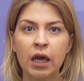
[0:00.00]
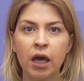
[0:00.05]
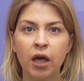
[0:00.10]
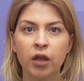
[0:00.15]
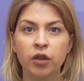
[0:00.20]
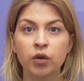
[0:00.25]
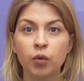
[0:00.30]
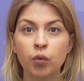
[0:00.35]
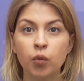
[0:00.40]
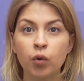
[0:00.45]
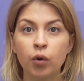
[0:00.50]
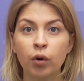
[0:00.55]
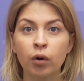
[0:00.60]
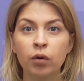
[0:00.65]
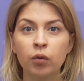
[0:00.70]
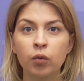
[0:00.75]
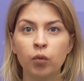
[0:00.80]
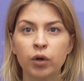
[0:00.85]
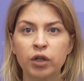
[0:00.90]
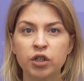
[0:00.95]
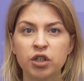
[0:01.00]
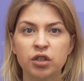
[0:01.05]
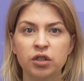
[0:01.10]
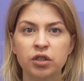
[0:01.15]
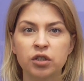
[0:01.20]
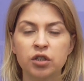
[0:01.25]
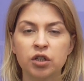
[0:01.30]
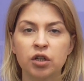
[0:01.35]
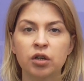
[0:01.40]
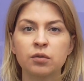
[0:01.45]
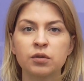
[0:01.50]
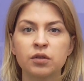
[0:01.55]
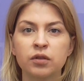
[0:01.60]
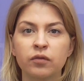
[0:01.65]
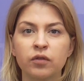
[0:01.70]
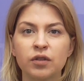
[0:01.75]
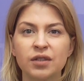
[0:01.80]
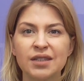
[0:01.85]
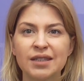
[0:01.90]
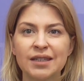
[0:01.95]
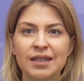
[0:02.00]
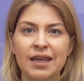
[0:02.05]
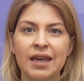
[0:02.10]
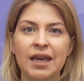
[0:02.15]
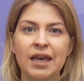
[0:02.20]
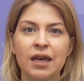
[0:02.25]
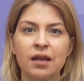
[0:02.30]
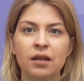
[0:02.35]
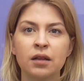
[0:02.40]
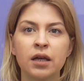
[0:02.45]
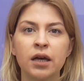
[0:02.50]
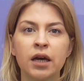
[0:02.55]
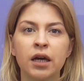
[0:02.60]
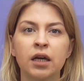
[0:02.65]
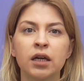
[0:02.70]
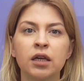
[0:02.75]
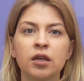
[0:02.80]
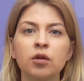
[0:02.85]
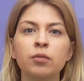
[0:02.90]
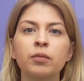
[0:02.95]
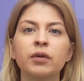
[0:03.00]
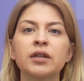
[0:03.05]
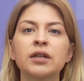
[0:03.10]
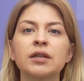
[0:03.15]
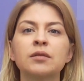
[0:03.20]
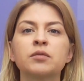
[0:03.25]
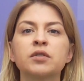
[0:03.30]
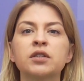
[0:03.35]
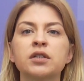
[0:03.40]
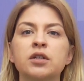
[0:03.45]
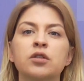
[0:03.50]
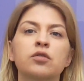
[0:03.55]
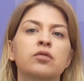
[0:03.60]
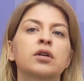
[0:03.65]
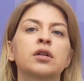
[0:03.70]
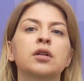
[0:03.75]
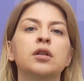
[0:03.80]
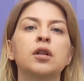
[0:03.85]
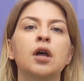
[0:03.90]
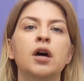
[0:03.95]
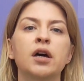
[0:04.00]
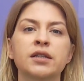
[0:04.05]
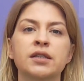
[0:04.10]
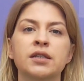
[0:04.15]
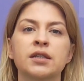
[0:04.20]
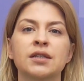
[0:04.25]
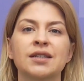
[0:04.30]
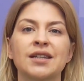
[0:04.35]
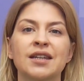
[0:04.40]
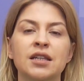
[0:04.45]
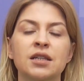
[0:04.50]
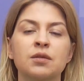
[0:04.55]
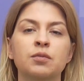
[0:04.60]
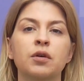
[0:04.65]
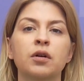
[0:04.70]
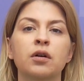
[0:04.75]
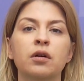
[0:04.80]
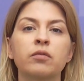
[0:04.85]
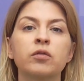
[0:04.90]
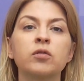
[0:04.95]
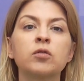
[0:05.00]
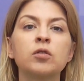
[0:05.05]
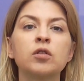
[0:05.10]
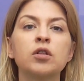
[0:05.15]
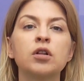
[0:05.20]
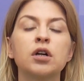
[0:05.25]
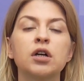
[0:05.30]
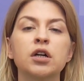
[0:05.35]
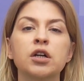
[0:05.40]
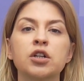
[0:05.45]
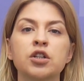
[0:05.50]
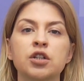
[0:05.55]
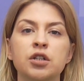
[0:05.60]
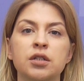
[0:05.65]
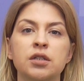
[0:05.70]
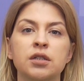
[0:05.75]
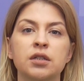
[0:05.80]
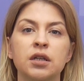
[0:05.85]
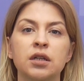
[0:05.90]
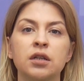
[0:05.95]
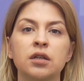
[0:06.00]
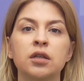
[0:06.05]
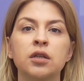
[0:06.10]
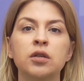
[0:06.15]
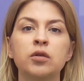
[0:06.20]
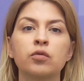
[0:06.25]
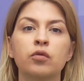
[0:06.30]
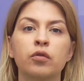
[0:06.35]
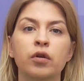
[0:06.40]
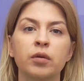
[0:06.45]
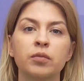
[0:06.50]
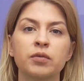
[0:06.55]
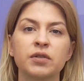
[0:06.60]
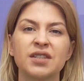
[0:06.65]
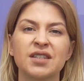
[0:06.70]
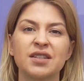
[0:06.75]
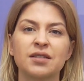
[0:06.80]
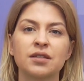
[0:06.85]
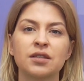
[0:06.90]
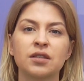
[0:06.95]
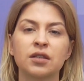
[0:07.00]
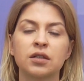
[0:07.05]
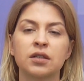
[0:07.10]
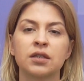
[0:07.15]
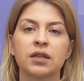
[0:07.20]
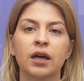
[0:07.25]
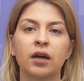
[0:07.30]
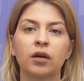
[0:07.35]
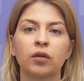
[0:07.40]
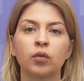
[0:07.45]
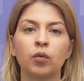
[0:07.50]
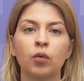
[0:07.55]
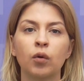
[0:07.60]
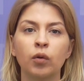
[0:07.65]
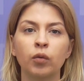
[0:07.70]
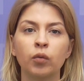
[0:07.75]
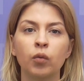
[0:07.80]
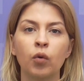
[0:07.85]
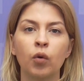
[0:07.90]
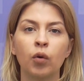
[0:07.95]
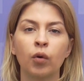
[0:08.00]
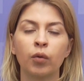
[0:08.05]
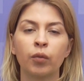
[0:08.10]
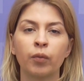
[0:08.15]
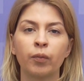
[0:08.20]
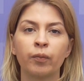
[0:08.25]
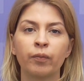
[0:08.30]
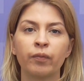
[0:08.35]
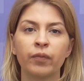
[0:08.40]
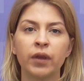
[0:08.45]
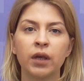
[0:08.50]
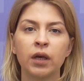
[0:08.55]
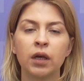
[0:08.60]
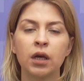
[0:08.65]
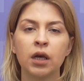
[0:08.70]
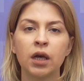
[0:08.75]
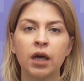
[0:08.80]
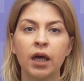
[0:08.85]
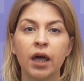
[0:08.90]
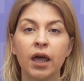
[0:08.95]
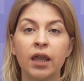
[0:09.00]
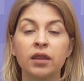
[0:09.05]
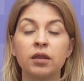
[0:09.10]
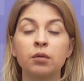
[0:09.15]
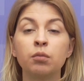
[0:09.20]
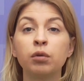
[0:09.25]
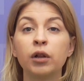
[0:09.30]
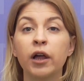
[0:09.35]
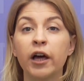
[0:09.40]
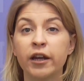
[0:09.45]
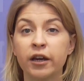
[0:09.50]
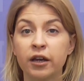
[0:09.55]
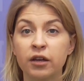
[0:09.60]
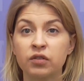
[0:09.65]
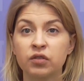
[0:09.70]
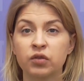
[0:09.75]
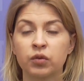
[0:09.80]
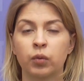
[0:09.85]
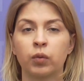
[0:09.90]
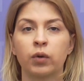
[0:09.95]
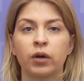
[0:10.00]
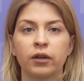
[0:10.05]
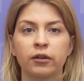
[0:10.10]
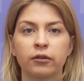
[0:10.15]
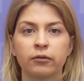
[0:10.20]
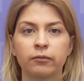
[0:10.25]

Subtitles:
The war, which in terms of the scale, human and material losses, has become the largest in Europe since the Second World War, and the bloodiest one.